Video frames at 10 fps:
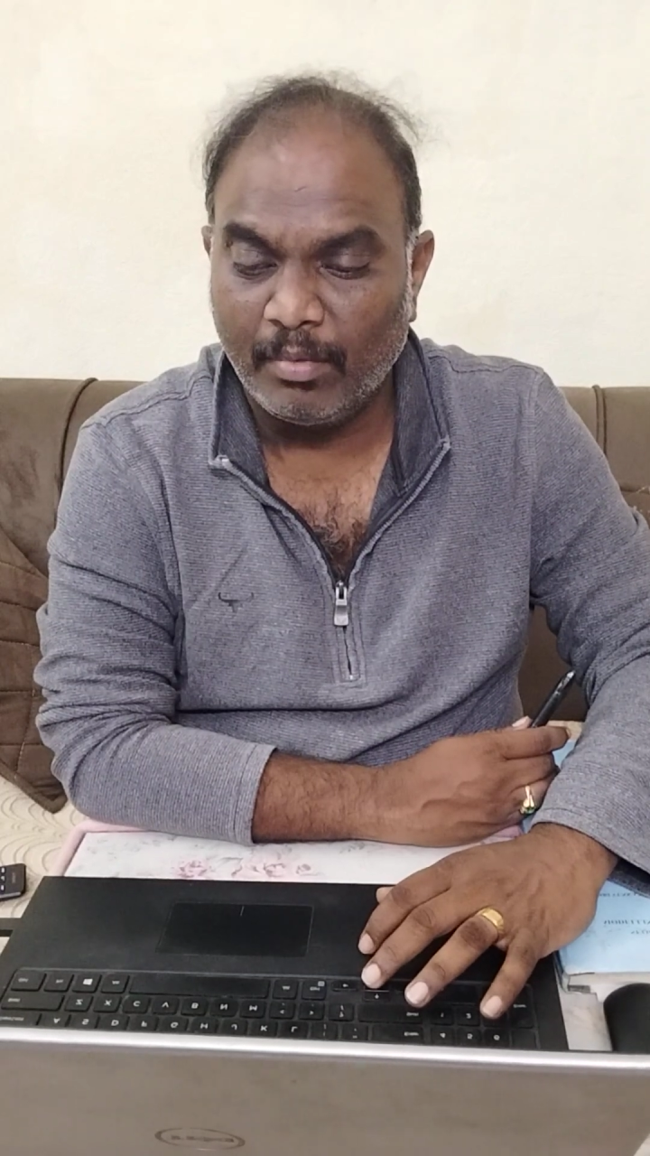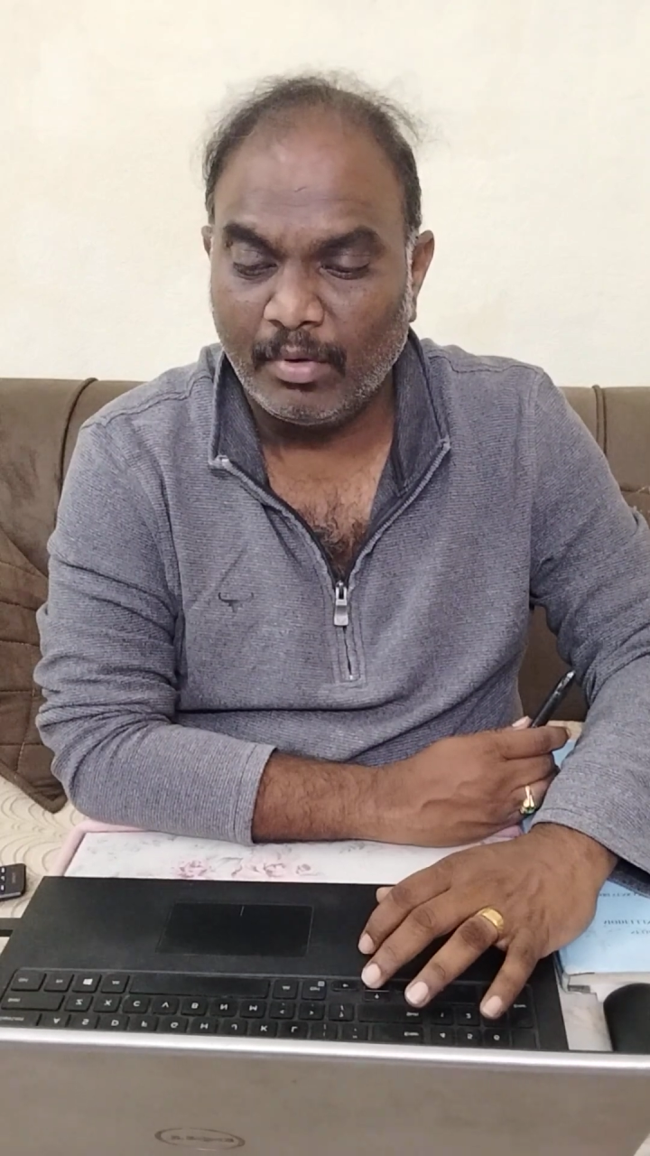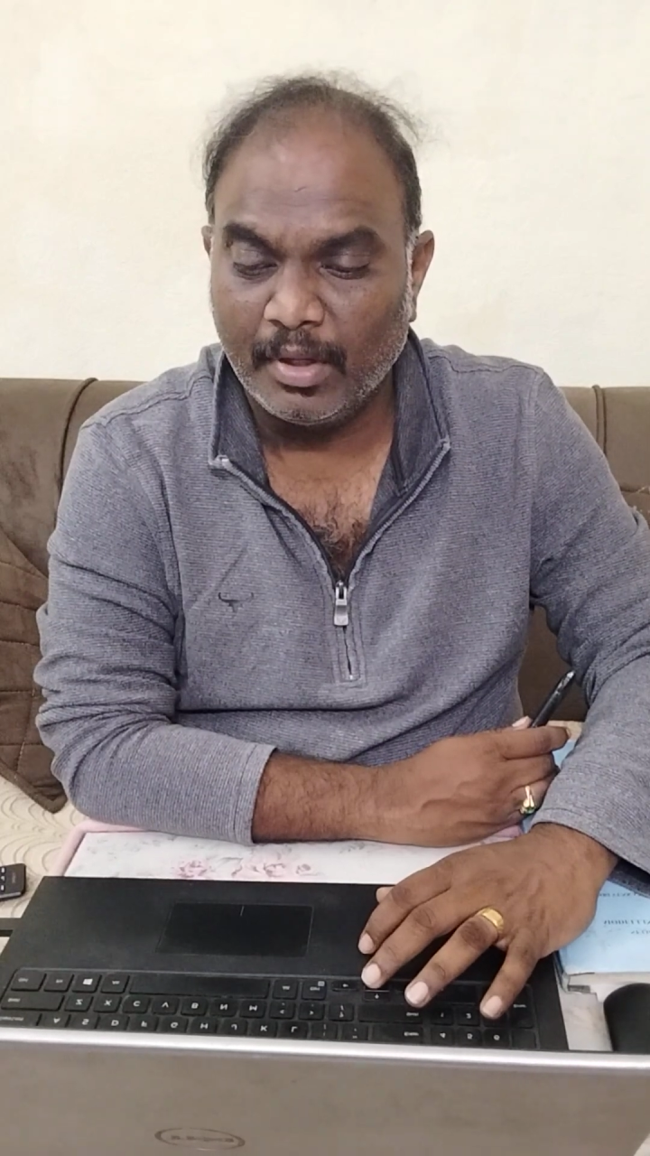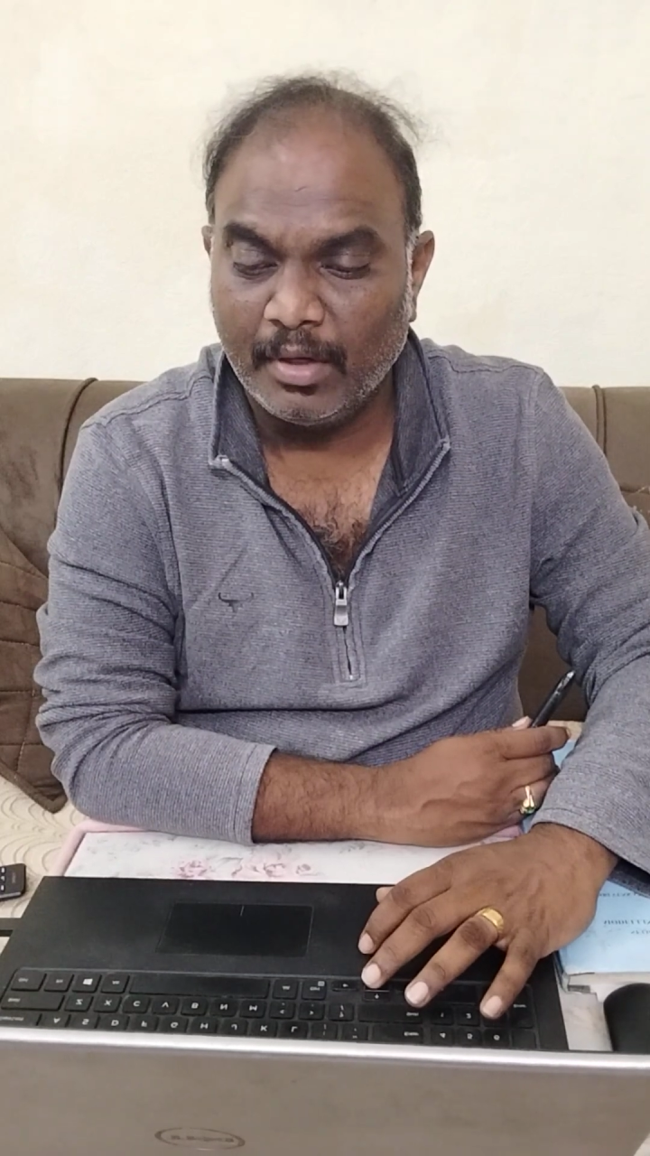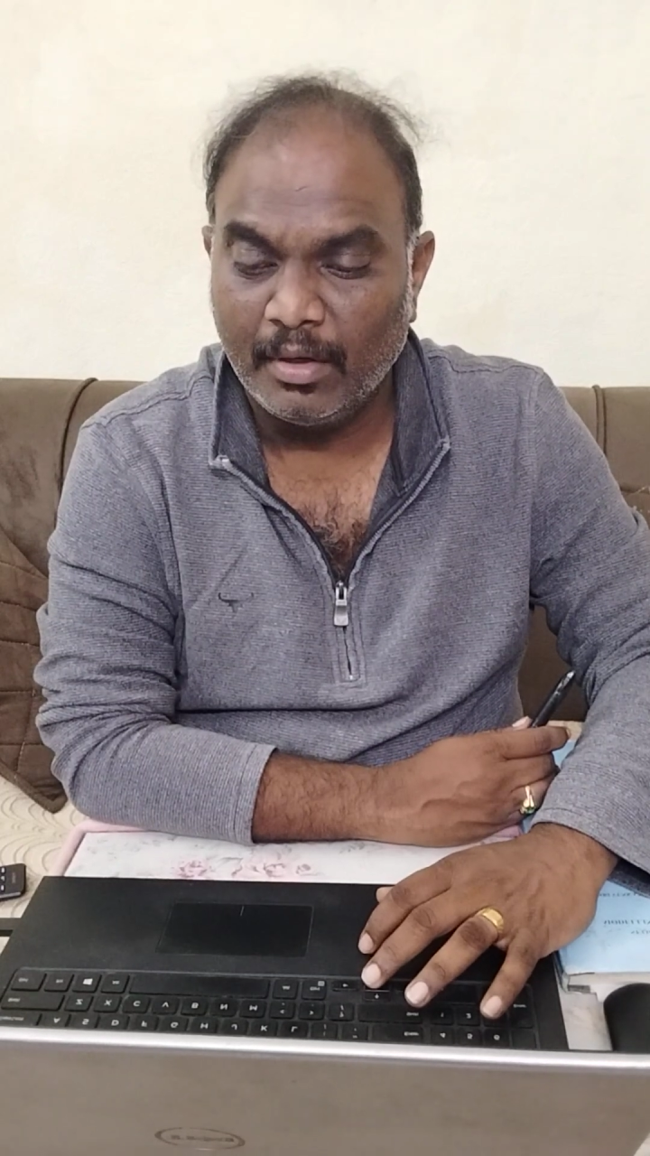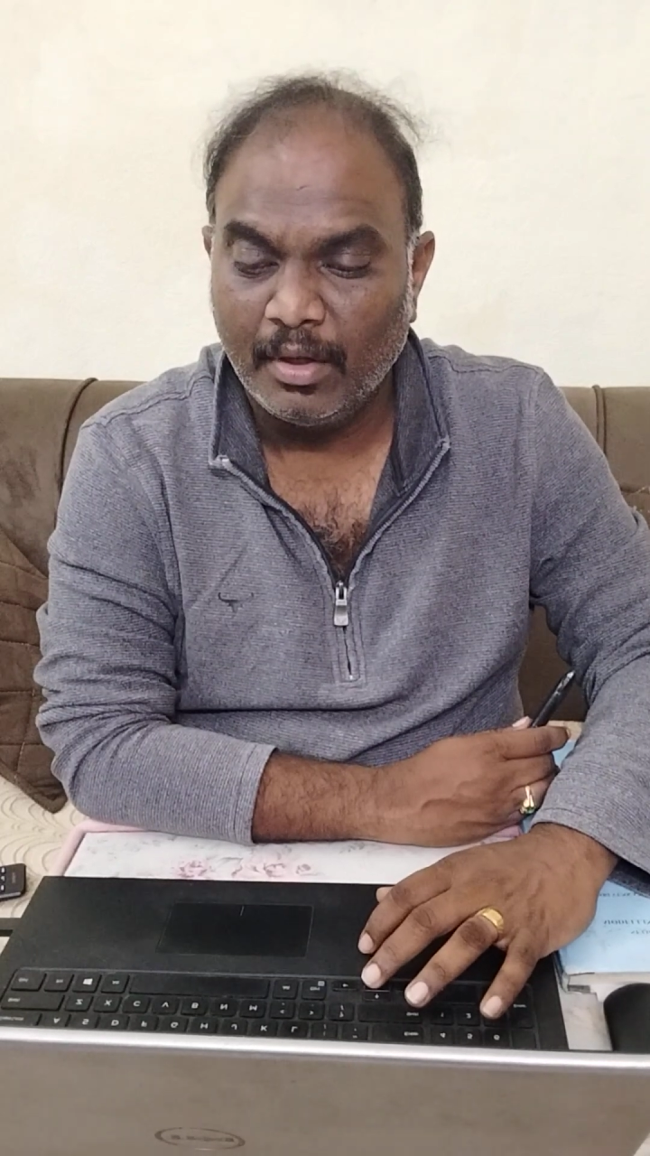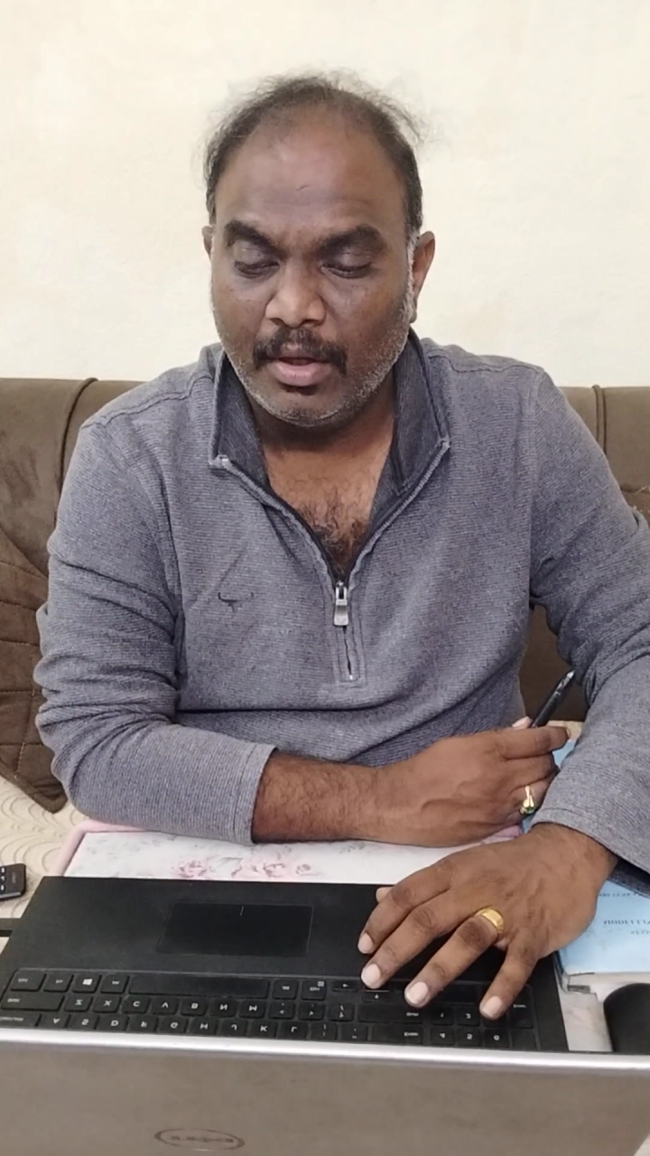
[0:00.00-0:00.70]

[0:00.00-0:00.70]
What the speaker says: protein